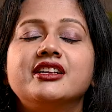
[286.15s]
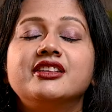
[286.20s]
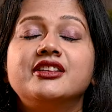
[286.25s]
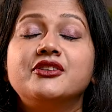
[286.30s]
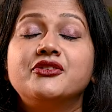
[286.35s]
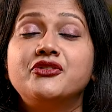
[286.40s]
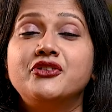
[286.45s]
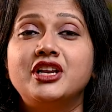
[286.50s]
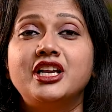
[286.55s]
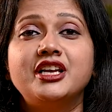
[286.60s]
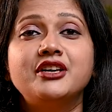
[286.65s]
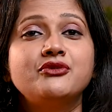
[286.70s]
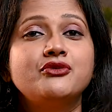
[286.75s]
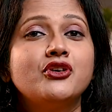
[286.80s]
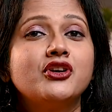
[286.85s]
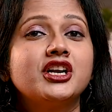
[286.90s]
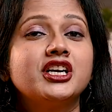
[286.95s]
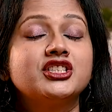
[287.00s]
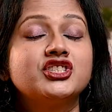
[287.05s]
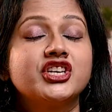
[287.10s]
The filling
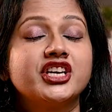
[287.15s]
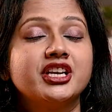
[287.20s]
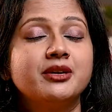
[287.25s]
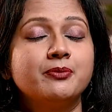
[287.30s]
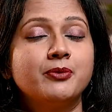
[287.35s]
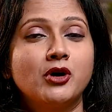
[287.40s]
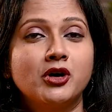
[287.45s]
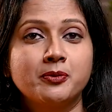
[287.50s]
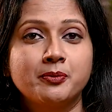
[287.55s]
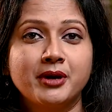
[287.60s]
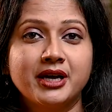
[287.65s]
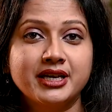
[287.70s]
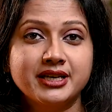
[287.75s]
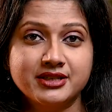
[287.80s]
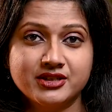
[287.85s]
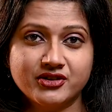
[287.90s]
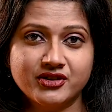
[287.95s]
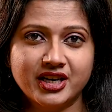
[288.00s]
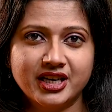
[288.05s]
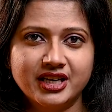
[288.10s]
for our chicken pot pie
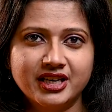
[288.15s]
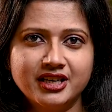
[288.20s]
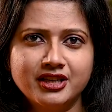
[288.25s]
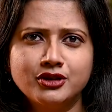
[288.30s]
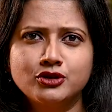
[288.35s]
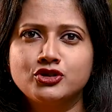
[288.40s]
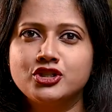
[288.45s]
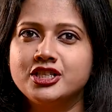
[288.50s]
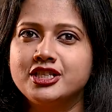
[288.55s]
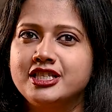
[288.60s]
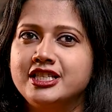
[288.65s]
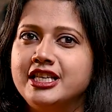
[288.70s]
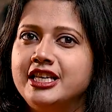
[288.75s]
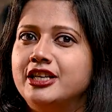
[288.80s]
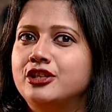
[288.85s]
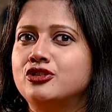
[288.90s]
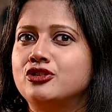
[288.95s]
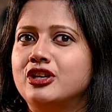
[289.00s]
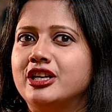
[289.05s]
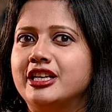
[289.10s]
is ready. You just
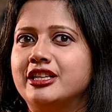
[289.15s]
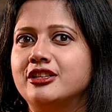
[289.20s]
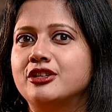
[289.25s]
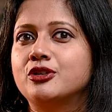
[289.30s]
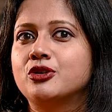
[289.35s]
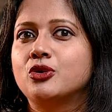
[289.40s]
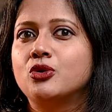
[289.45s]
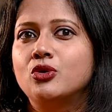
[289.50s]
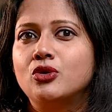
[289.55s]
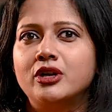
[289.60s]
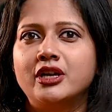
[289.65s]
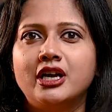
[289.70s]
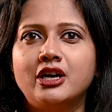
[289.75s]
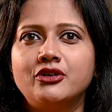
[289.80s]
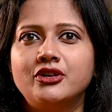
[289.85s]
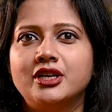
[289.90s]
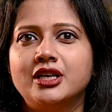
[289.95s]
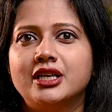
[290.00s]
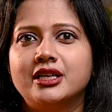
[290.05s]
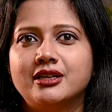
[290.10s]
need to let it cool
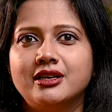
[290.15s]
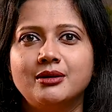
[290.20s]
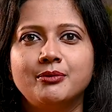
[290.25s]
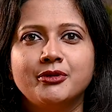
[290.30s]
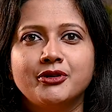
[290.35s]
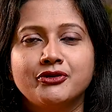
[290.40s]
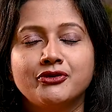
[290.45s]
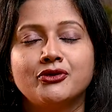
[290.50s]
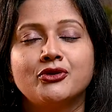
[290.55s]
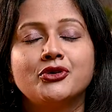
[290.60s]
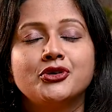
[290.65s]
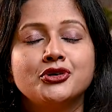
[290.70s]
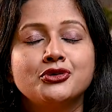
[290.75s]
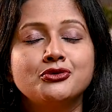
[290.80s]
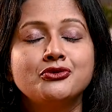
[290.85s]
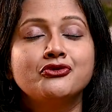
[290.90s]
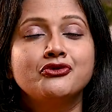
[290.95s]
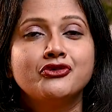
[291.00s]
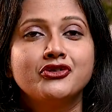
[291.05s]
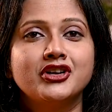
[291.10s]
down a little before
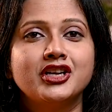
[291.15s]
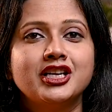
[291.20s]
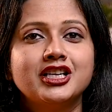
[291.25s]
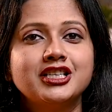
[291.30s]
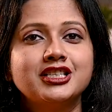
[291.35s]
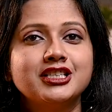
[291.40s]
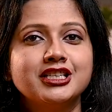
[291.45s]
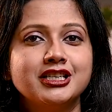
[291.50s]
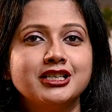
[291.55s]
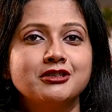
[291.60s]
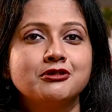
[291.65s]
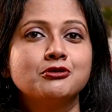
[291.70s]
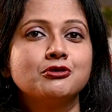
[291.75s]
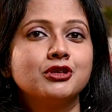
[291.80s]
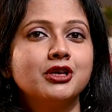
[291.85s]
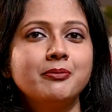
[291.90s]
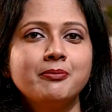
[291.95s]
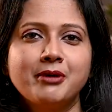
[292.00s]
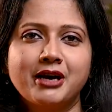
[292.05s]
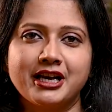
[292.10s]
you fill it into
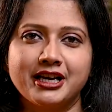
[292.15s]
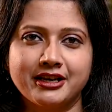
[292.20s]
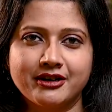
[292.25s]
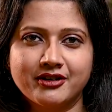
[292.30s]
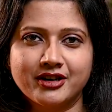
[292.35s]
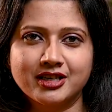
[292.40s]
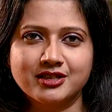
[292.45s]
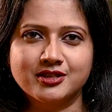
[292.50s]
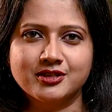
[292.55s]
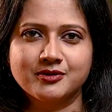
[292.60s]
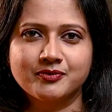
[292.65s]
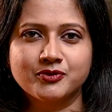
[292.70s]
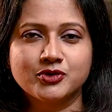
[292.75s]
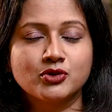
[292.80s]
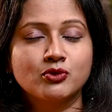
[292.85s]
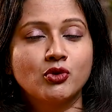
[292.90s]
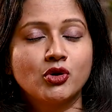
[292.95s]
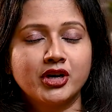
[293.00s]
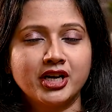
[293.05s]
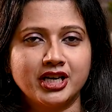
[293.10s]
the pie crust.
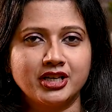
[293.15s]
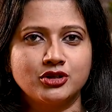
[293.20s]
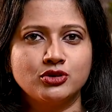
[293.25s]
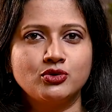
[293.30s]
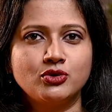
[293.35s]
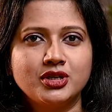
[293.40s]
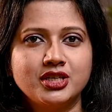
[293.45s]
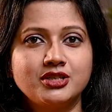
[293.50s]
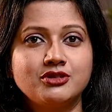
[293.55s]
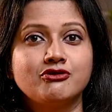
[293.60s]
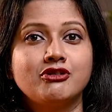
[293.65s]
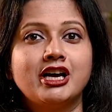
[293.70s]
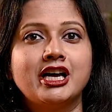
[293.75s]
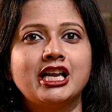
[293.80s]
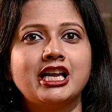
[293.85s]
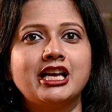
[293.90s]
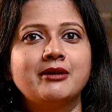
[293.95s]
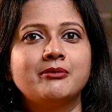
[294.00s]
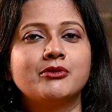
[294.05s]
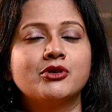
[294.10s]
So what I do is,
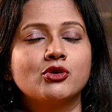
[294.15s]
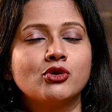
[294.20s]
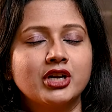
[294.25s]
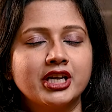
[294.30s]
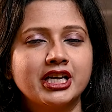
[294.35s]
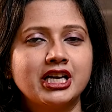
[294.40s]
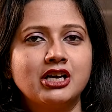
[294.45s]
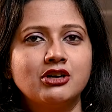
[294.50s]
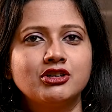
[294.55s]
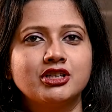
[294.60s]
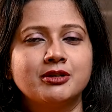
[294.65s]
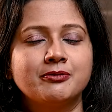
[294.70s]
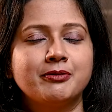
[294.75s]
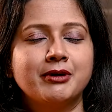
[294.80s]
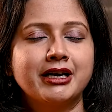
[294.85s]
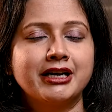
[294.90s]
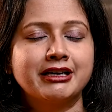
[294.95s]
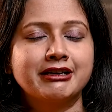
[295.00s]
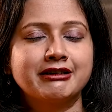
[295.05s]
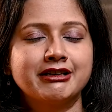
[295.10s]
while I'm rolling out the
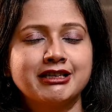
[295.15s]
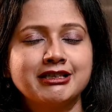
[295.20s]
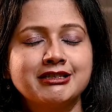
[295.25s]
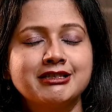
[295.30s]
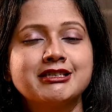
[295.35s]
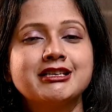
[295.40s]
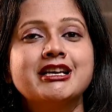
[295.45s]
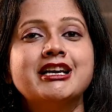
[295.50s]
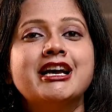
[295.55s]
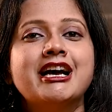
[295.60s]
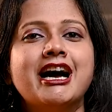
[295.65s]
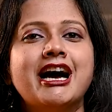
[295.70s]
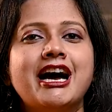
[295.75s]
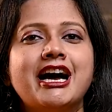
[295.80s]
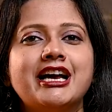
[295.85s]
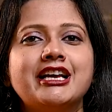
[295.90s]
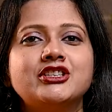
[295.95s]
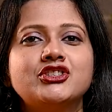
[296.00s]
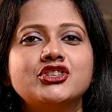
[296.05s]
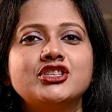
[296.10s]
pie crust,
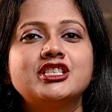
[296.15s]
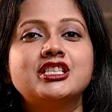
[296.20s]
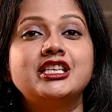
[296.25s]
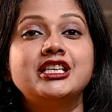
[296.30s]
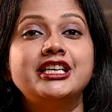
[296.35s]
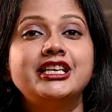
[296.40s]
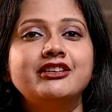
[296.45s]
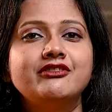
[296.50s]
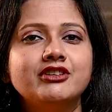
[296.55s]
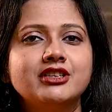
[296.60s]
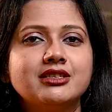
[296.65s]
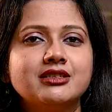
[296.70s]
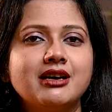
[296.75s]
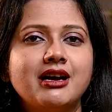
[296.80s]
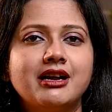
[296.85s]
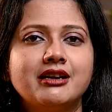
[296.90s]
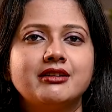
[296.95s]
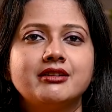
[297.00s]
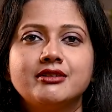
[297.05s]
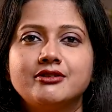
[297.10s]
I just leave it
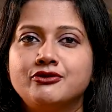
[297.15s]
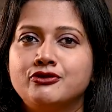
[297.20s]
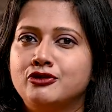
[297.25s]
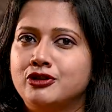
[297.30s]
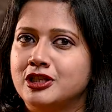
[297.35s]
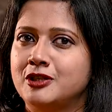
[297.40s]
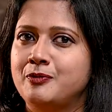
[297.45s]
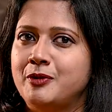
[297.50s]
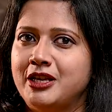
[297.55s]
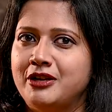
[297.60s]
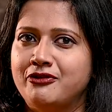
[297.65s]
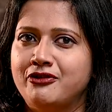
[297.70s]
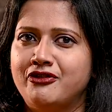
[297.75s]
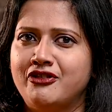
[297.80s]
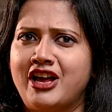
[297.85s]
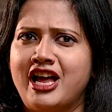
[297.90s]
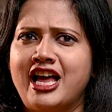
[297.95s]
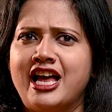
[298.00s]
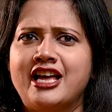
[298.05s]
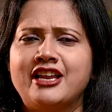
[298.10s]
under full speed
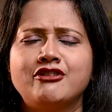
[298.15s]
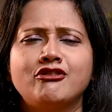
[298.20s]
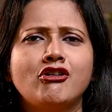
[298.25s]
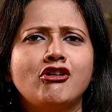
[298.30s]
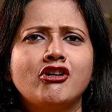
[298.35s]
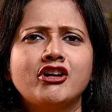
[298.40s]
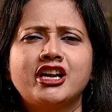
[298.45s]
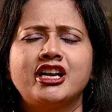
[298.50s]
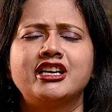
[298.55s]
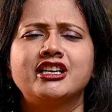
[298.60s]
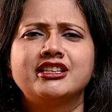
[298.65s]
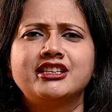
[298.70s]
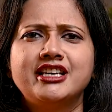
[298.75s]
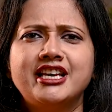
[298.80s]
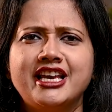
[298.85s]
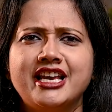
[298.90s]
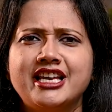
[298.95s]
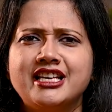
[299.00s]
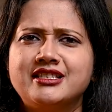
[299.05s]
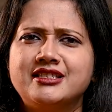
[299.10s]
fan or under
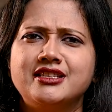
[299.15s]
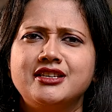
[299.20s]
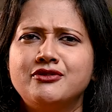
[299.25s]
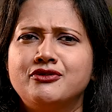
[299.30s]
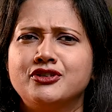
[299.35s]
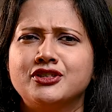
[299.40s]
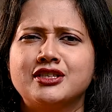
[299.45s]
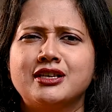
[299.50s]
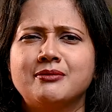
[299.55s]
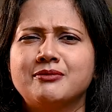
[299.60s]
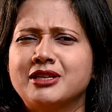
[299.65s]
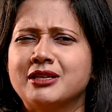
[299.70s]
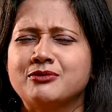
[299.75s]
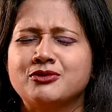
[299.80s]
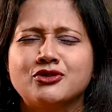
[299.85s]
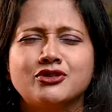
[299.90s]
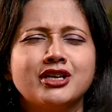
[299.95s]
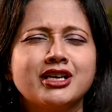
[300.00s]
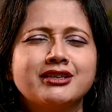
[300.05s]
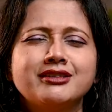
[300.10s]
the AC for some time
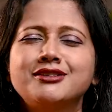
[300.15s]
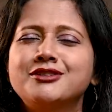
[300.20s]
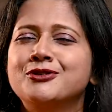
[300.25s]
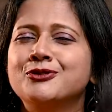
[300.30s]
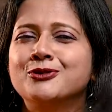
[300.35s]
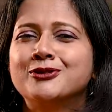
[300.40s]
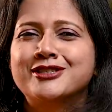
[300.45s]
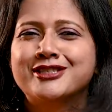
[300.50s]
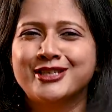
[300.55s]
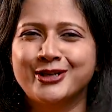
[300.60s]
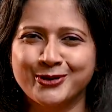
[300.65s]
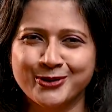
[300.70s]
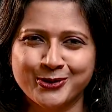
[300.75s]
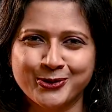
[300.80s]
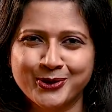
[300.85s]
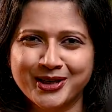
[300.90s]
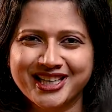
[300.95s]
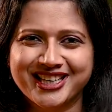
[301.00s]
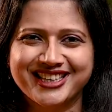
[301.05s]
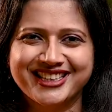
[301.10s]
so that it cools down
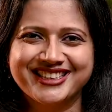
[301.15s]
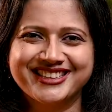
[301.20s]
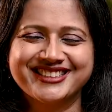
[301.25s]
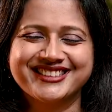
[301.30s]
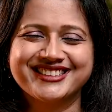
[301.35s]
quickly.